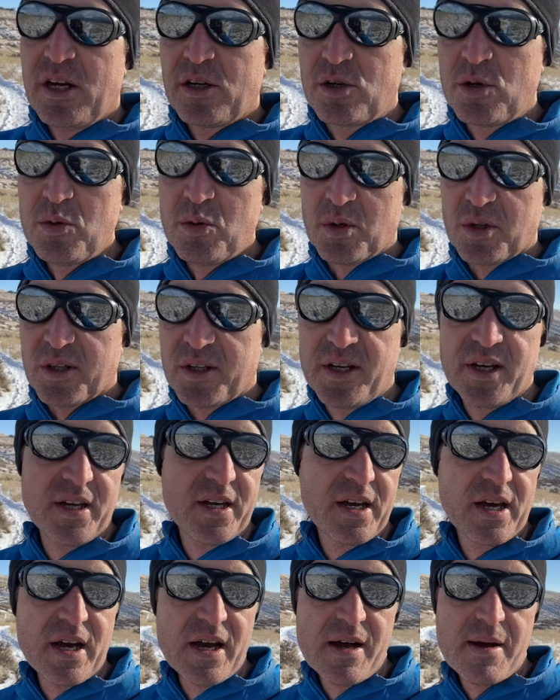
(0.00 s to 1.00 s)
Cool.
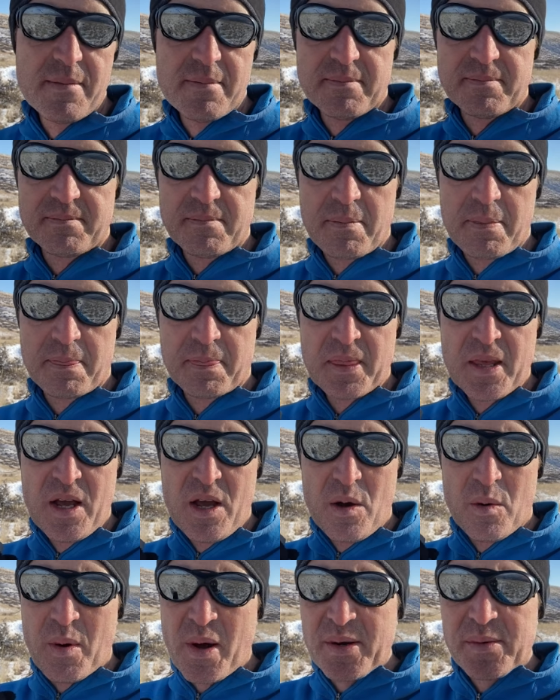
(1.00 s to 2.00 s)
Um,
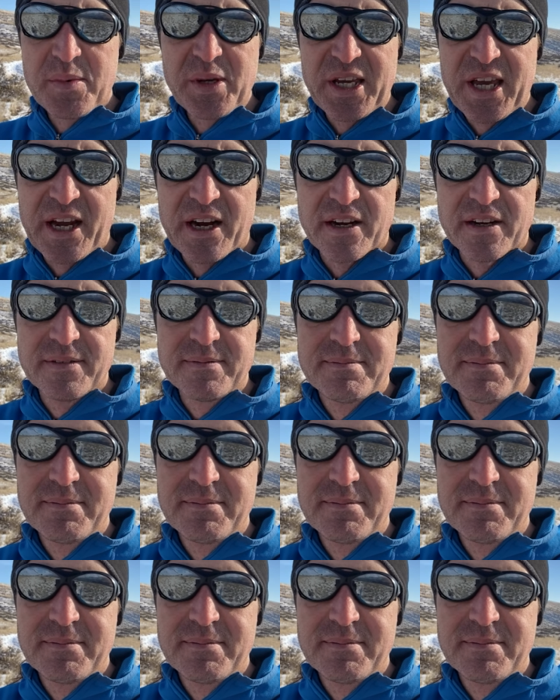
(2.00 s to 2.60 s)
why do we care?